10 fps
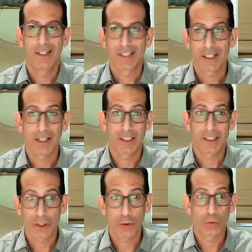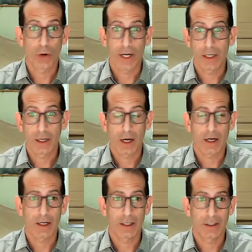it's not easy to write at
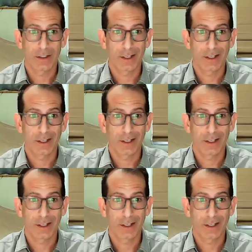high